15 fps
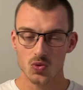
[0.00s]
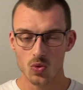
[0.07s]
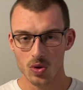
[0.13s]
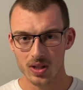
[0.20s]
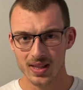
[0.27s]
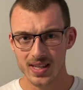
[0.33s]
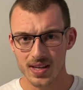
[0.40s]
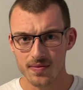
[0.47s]
will
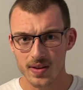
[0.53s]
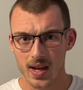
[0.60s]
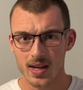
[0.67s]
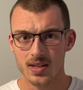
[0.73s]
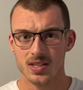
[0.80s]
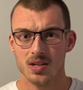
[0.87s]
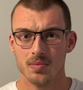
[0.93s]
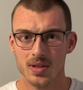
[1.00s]
alleviate
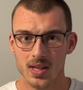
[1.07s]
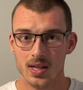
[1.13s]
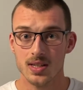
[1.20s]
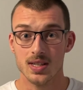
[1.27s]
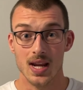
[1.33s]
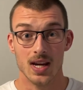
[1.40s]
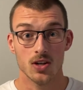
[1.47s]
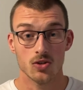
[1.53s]
some of the
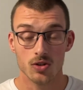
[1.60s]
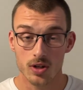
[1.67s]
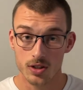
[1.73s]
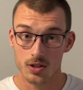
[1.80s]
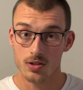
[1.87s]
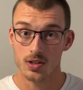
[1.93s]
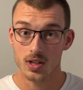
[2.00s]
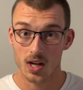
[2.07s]
danger
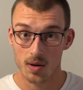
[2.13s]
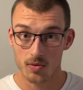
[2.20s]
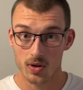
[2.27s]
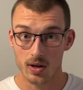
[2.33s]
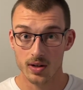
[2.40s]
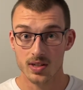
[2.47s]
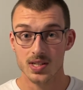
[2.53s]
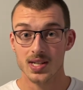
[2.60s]
issues that come
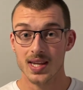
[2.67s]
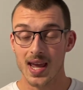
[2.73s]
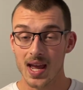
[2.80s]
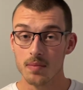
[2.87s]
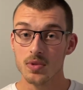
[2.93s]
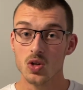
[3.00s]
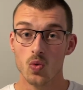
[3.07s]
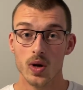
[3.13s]
around, because it can
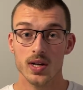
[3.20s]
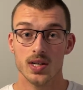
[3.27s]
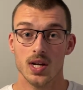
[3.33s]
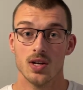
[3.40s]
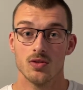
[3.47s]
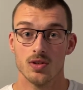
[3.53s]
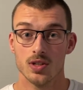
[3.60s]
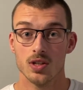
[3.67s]
be quite
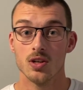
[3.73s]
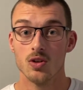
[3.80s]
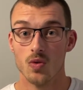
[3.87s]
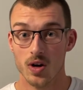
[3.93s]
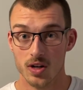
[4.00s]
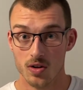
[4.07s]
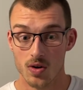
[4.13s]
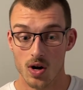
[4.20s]
dangerous to do
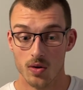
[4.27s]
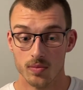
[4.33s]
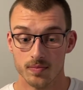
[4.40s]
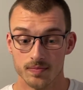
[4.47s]
on your own.